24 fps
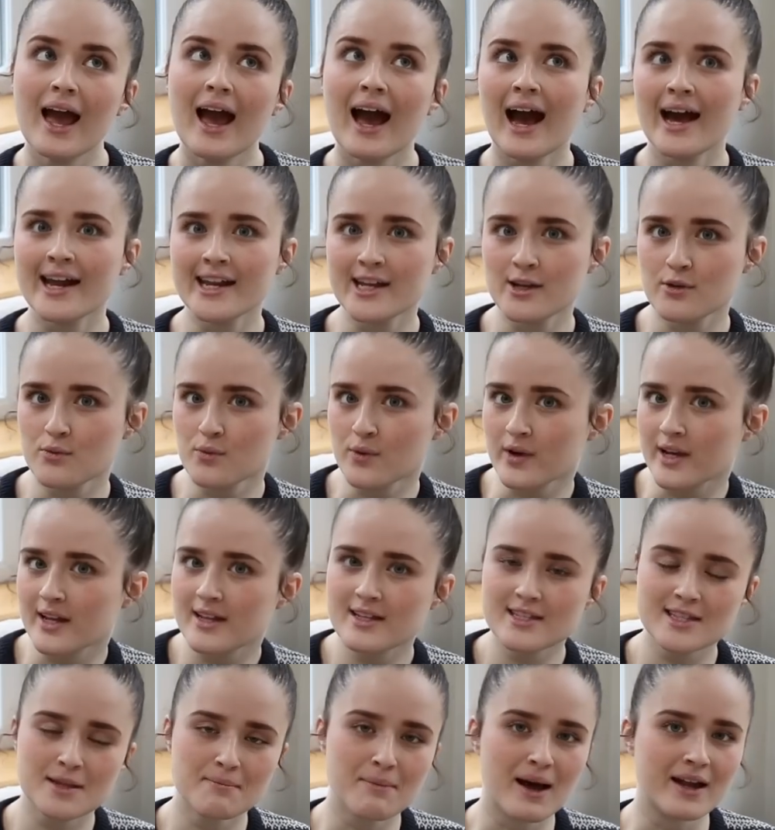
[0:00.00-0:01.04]
Annie
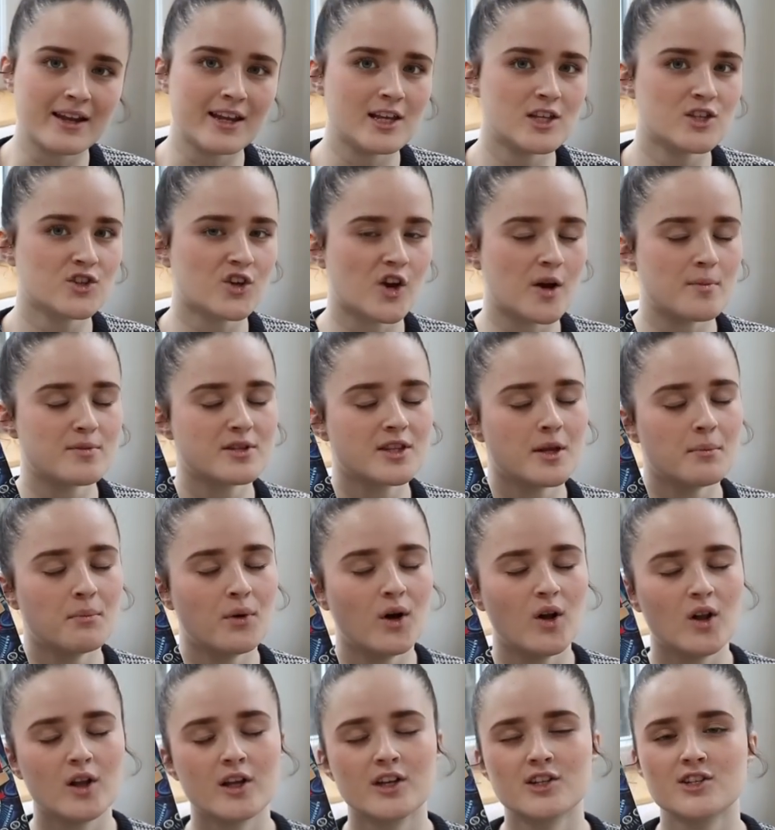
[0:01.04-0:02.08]
reads the manuscript that
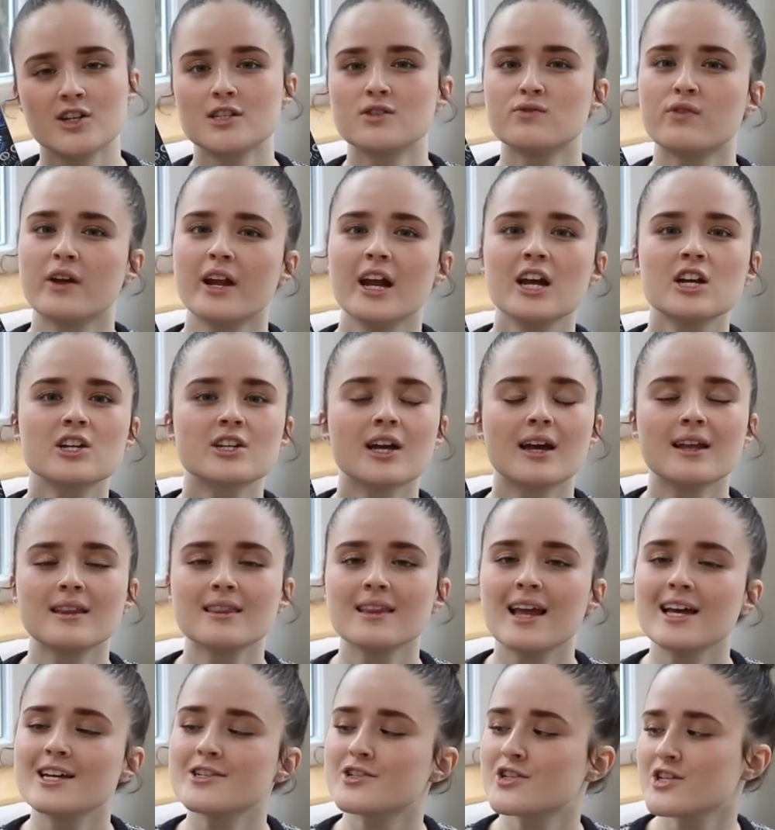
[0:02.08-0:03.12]
Paul had just finished, and
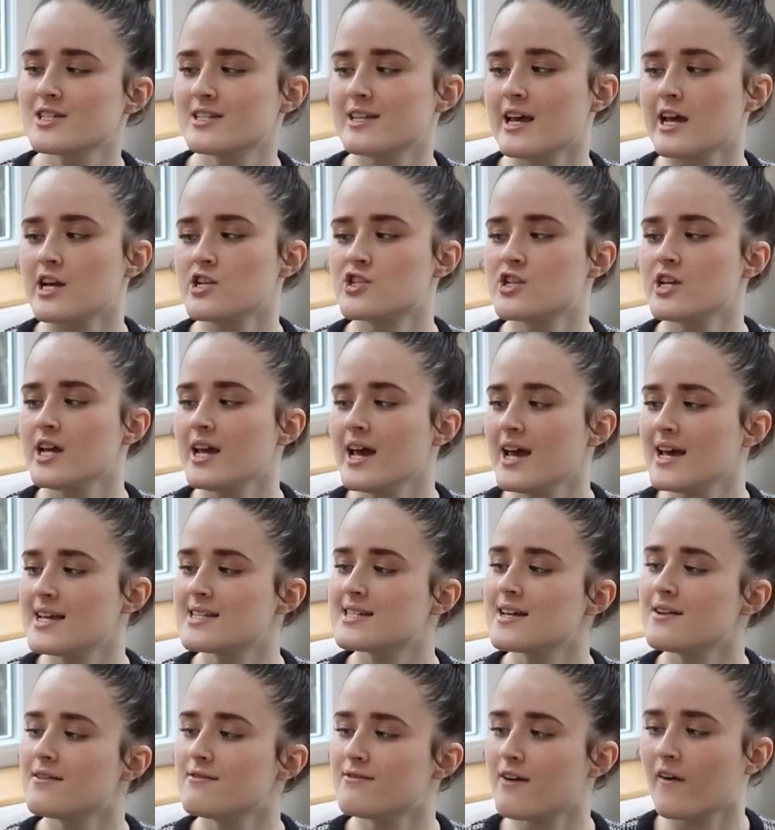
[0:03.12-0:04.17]
let's just say she
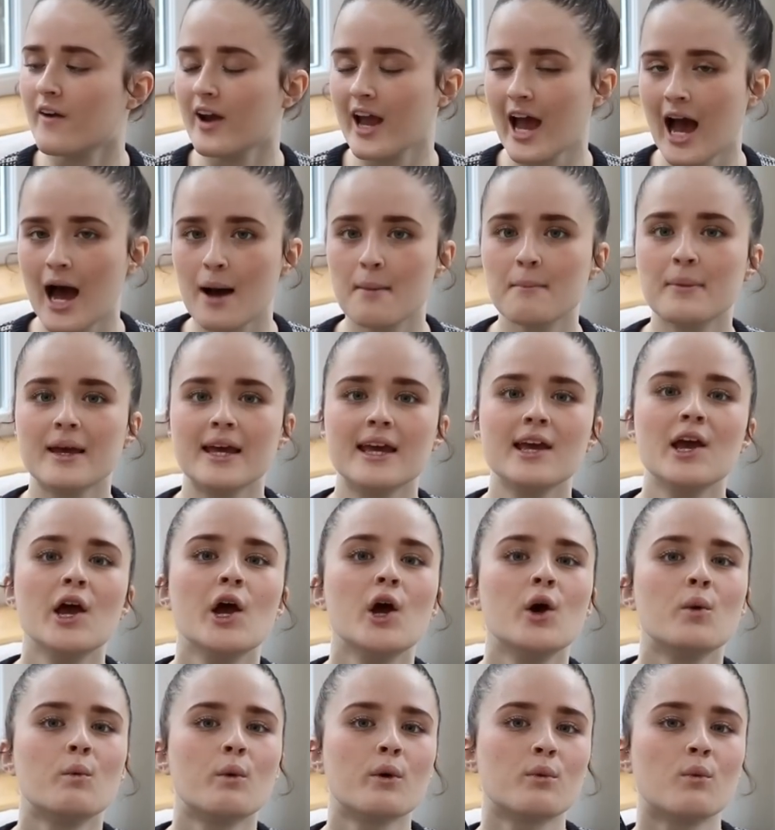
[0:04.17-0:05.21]
isn't very happy
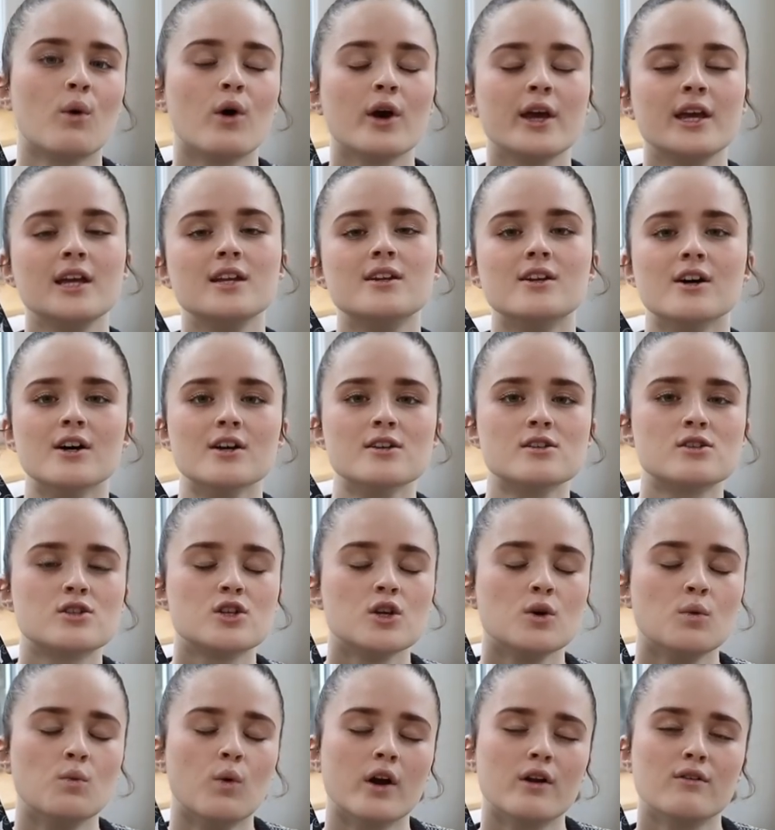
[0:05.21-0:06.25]
with what he does
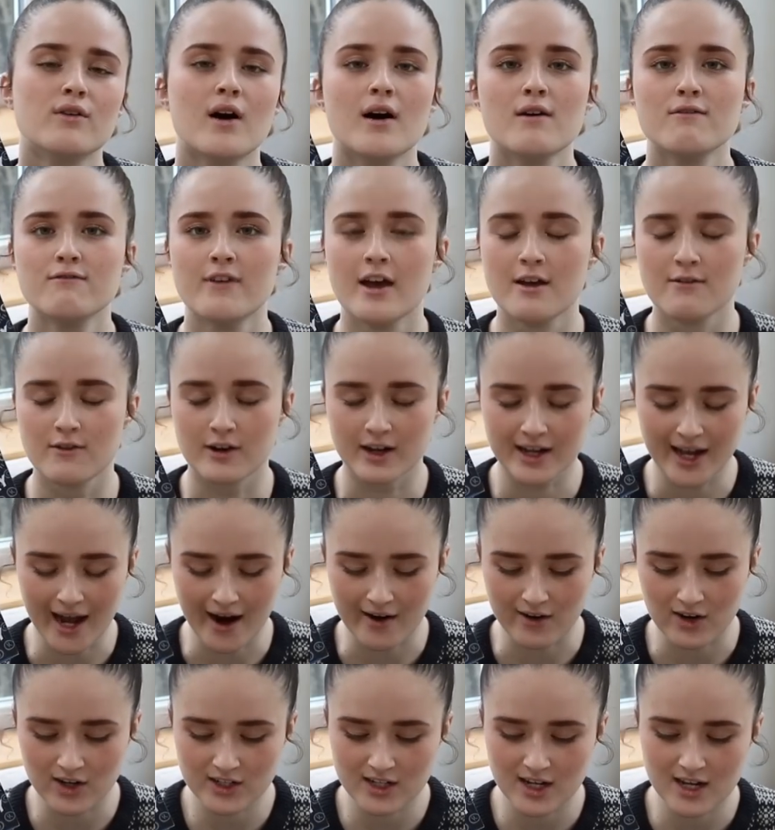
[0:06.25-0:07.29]
to one of her favourite
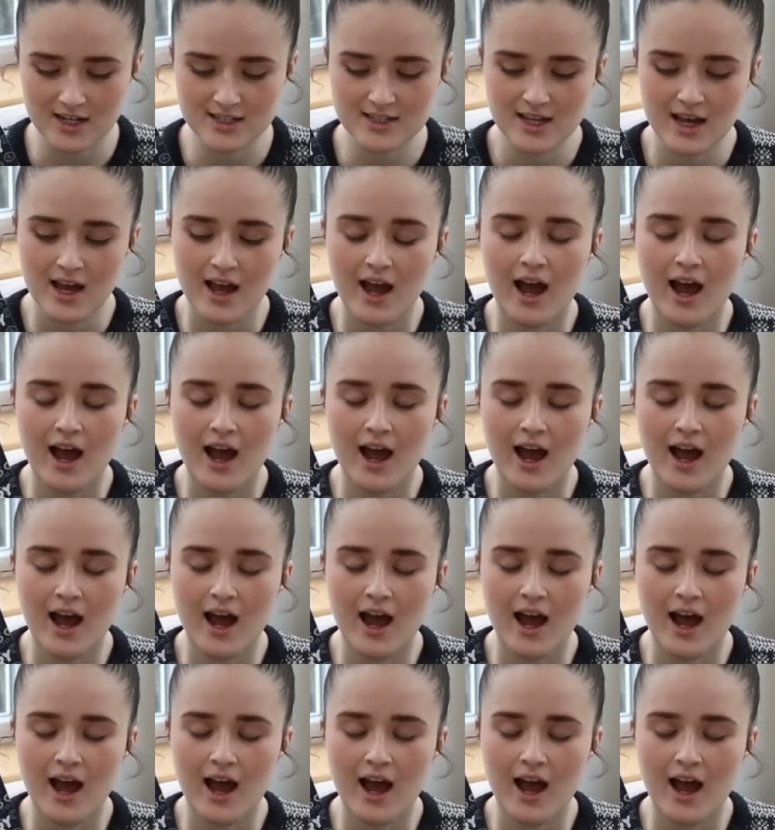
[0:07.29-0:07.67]
characters.